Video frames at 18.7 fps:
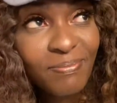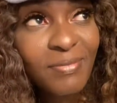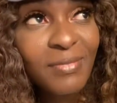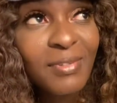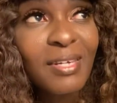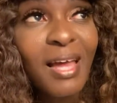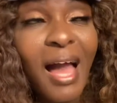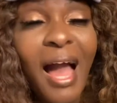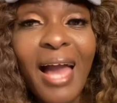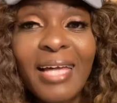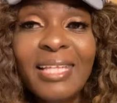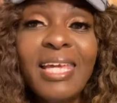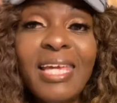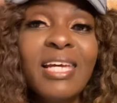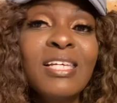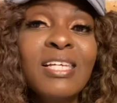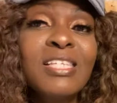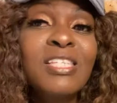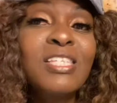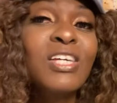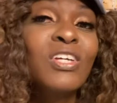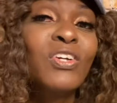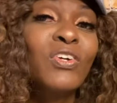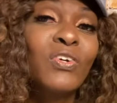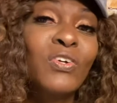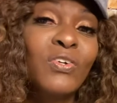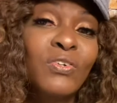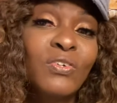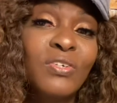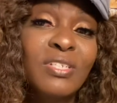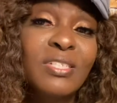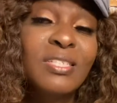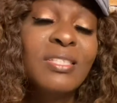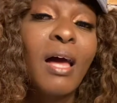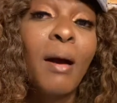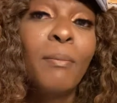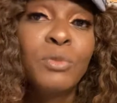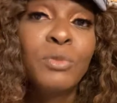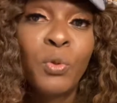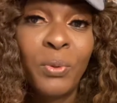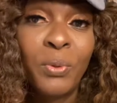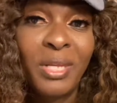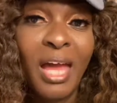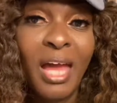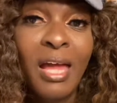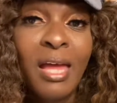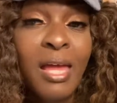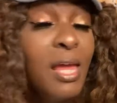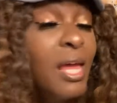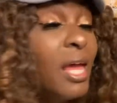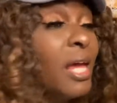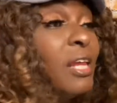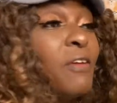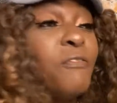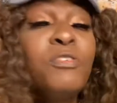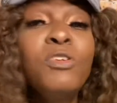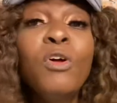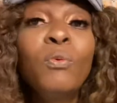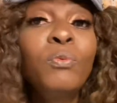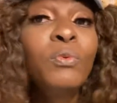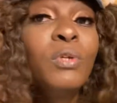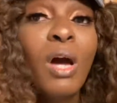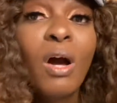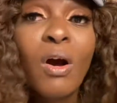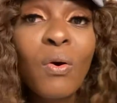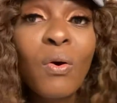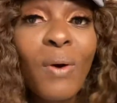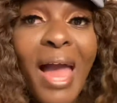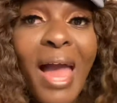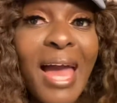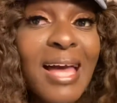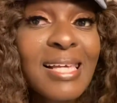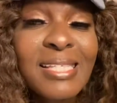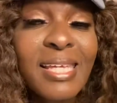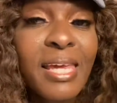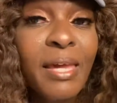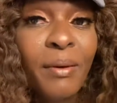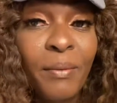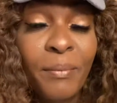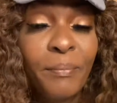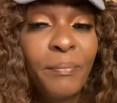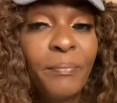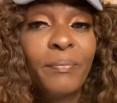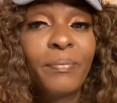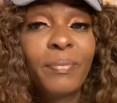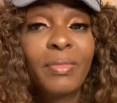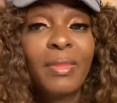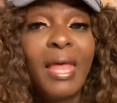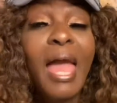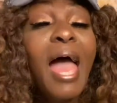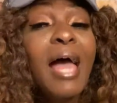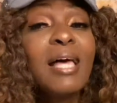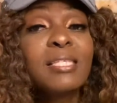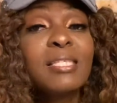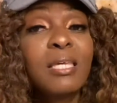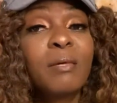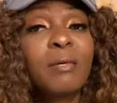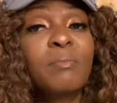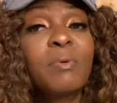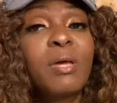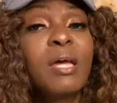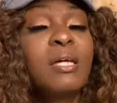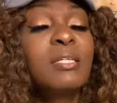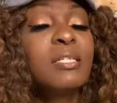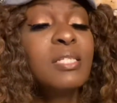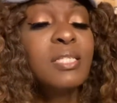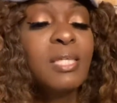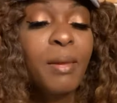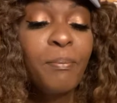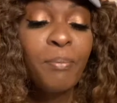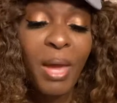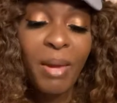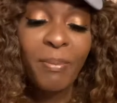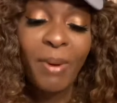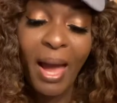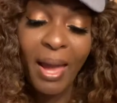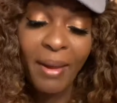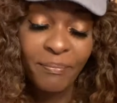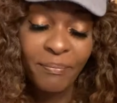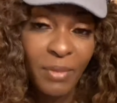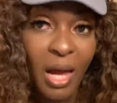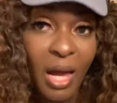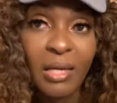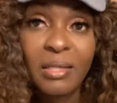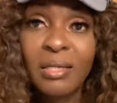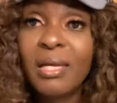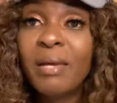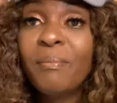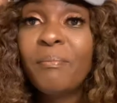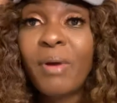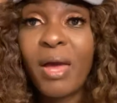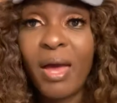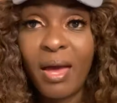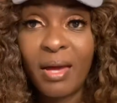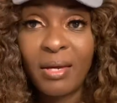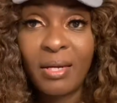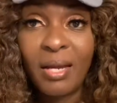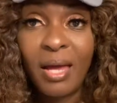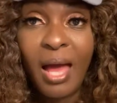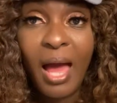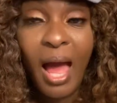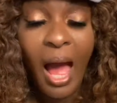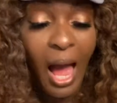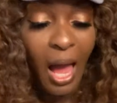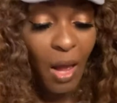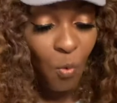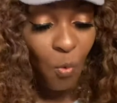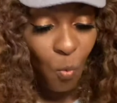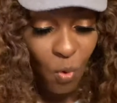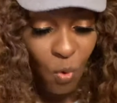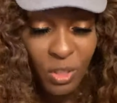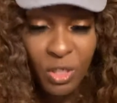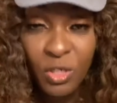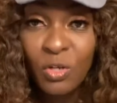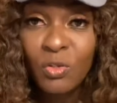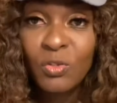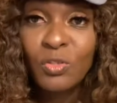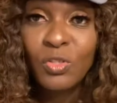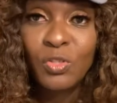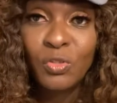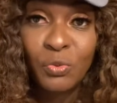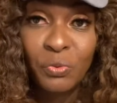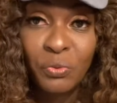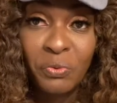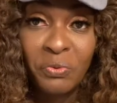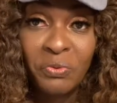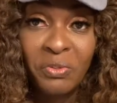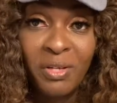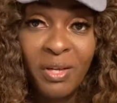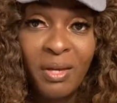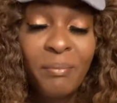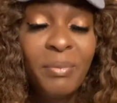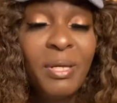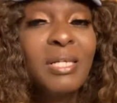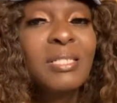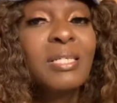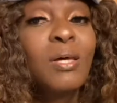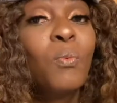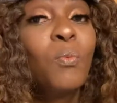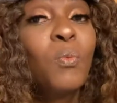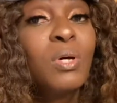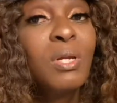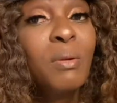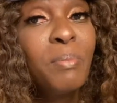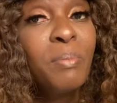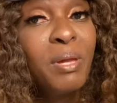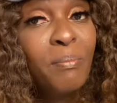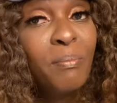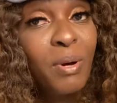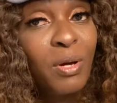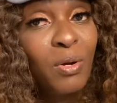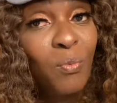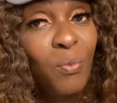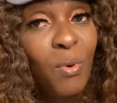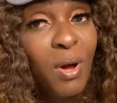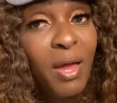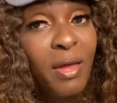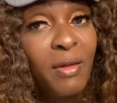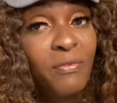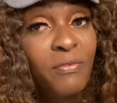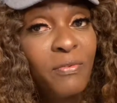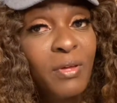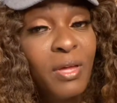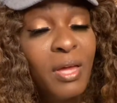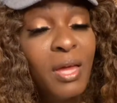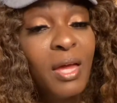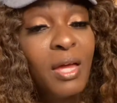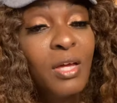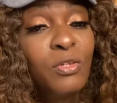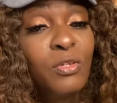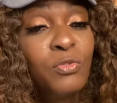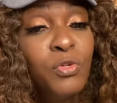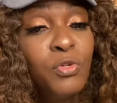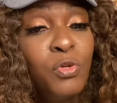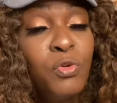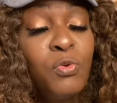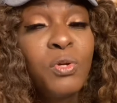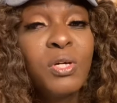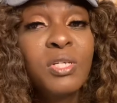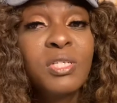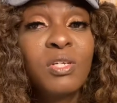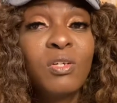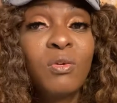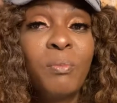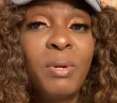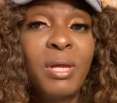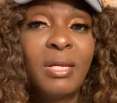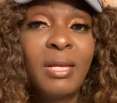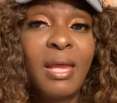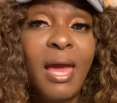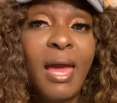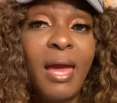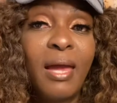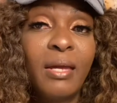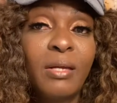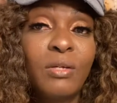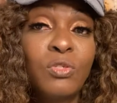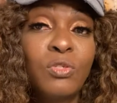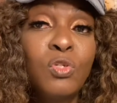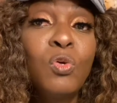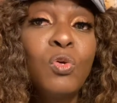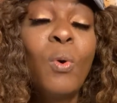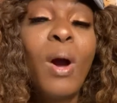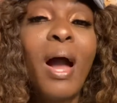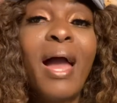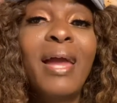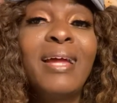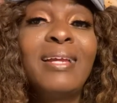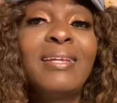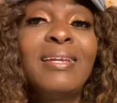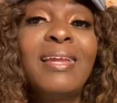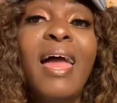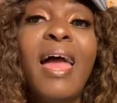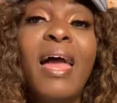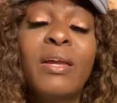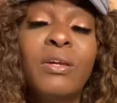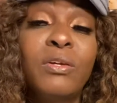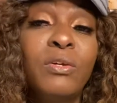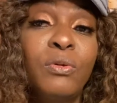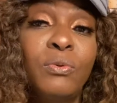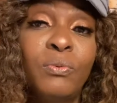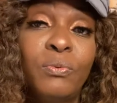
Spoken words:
highly consider stop doing it. And if you don't know, ask him. Just say, babe, I am not going to get mad. I want to know the truth because I want to be a better wife. Do you consider me a nag? Do I nag you?